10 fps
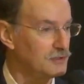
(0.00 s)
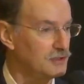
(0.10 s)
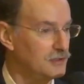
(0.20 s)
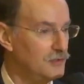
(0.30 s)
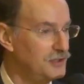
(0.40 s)

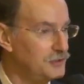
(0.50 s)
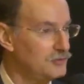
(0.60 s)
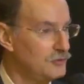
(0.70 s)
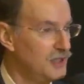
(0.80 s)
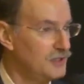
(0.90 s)
In the quantum
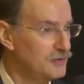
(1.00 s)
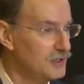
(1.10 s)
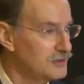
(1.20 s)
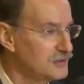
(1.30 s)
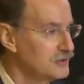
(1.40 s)
domain,
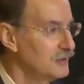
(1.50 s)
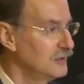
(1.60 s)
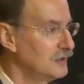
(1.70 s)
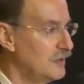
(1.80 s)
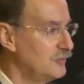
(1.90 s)
things
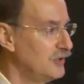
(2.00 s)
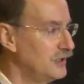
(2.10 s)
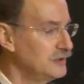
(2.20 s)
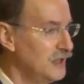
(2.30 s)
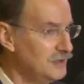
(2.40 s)

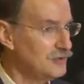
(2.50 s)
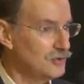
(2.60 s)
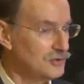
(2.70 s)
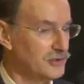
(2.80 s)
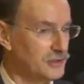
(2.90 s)
operate
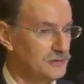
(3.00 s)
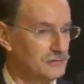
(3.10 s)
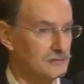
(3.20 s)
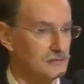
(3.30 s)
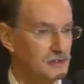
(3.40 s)
non-locally,
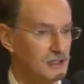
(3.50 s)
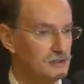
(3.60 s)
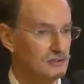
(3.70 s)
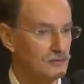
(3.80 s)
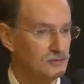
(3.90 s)
that
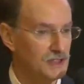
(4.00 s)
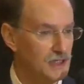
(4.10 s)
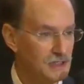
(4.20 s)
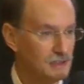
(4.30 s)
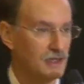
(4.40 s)
you don't need
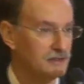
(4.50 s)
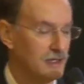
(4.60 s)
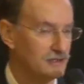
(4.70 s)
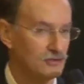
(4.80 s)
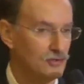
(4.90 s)
any
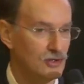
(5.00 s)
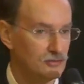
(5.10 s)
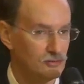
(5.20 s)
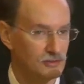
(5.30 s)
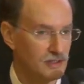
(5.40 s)
contact at all
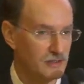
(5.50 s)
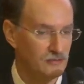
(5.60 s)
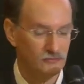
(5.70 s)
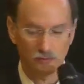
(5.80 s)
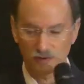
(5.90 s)
in order to have
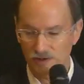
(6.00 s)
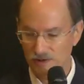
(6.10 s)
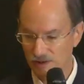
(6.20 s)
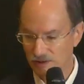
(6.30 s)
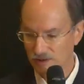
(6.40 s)

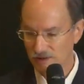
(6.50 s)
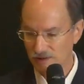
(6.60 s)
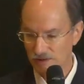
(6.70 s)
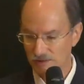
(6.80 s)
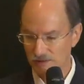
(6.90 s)
influences at a
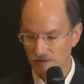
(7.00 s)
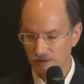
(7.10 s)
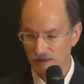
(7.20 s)
distance,